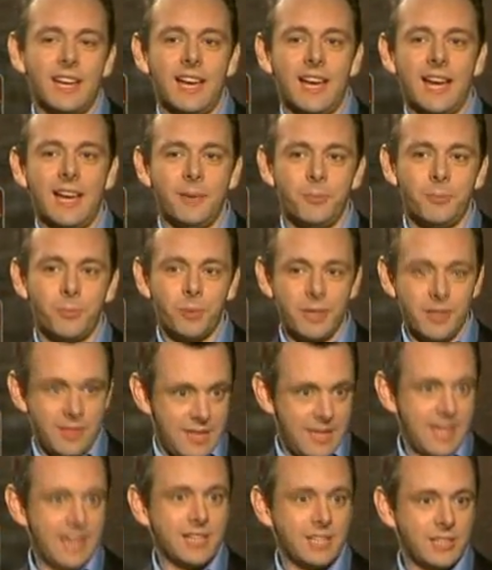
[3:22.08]
And with
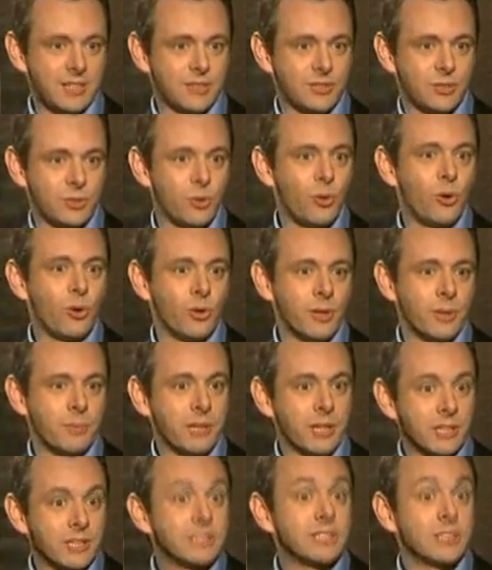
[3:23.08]
this story,
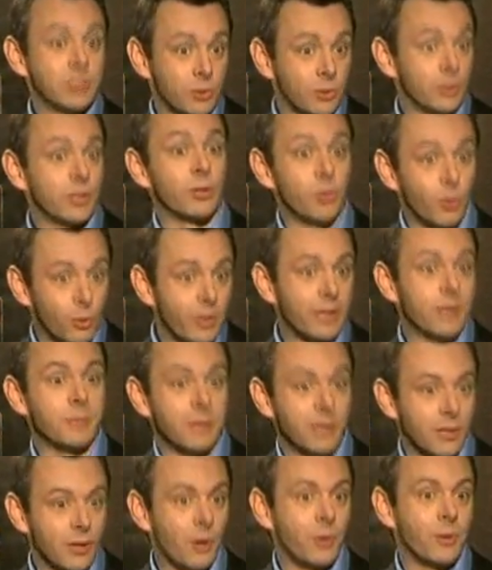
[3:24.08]
because the story had already
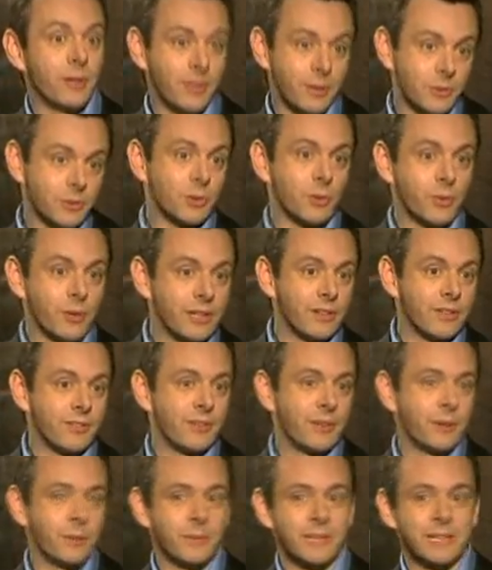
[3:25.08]
been going, there was already a
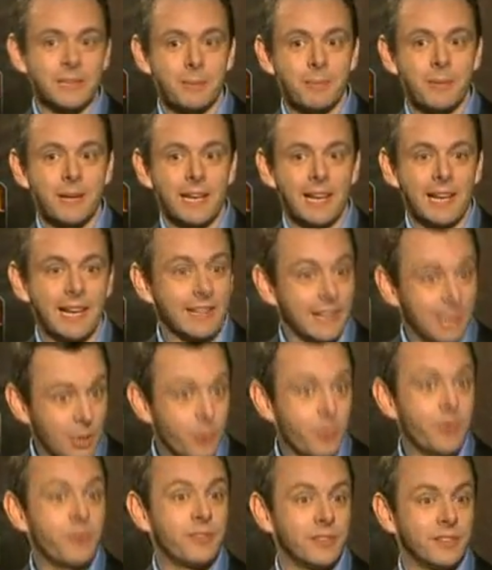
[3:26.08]
film, it's a bit like the
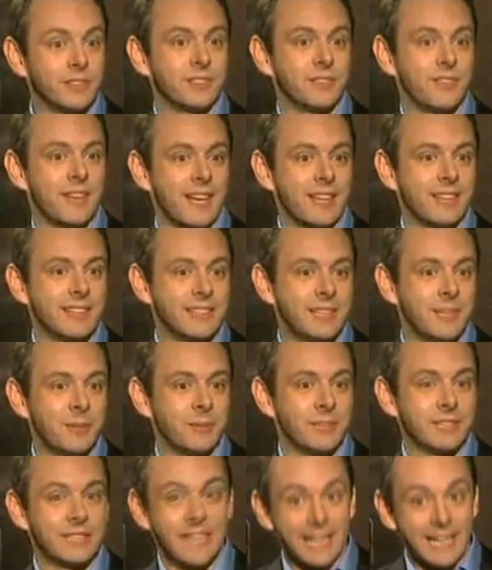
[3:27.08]
equivalent of that in the
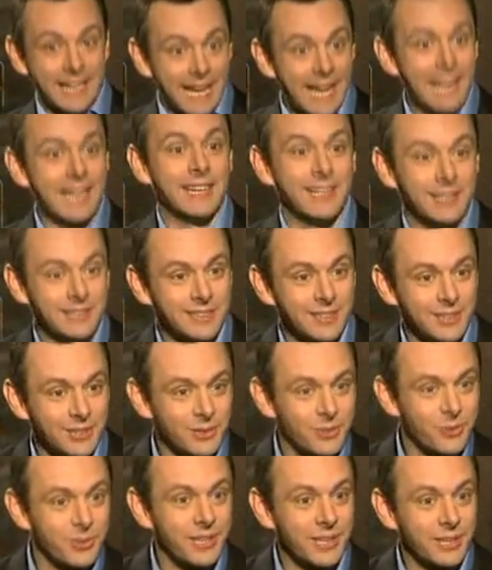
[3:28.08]
cinema. It's like getting into the
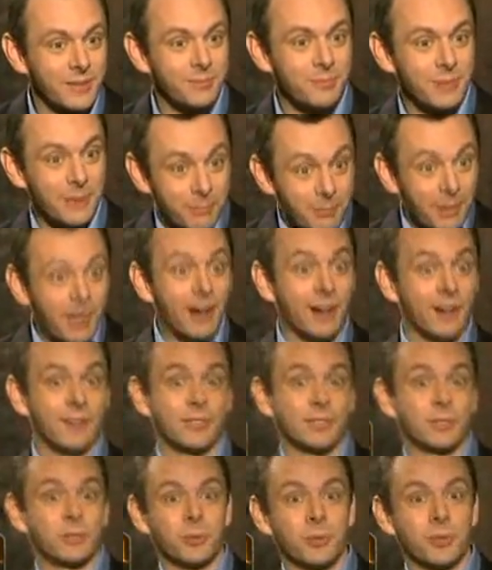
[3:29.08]
screen and being part of
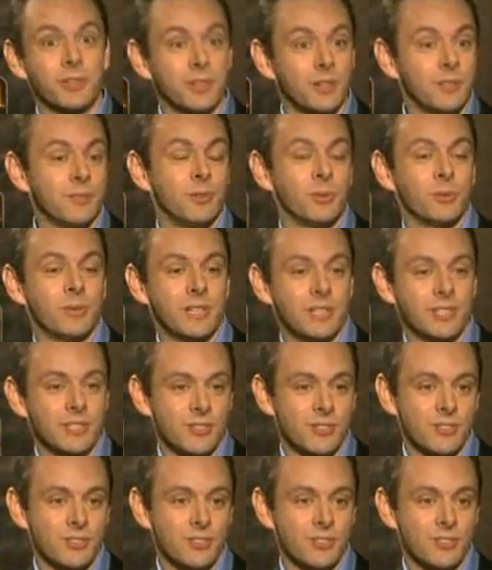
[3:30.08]
a story that you've already enjoyed.